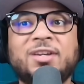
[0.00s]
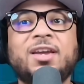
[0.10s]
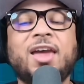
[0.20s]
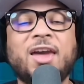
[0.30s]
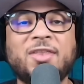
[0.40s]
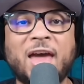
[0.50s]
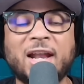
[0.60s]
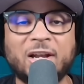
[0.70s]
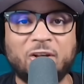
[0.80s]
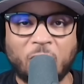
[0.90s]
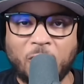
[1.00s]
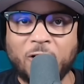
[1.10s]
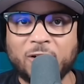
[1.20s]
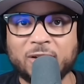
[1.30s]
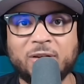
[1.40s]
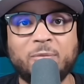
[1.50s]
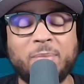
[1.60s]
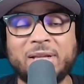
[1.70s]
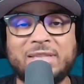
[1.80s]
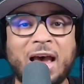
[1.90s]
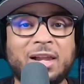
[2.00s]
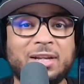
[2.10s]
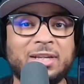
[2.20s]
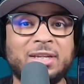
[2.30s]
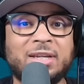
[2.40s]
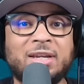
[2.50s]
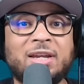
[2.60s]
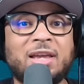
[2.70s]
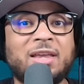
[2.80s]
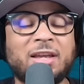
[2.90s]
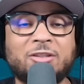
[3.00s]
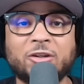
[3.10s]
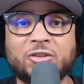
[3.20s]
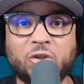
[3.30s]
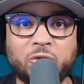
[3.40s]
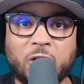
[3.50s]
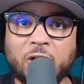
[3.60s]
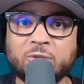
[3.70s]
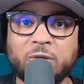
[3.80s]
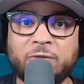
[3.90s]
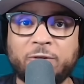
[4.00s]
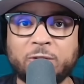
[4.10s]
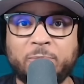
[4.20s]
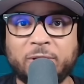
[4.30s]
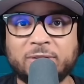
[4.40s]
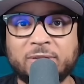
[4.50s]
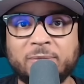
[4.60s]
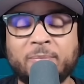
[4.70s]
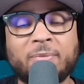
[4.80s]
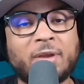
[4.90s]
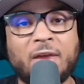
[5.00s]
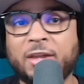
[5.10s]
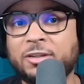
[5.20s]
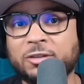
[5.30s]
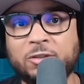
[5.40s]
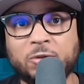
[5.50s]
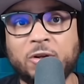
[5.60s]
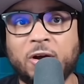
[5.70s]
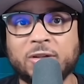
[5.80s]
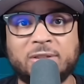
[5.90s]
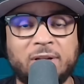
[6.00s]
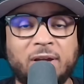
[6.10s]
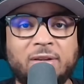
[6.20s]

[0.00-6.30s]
and that dog mentality. They took 2 dogs when the first picks, and they took 2 dogs tonight.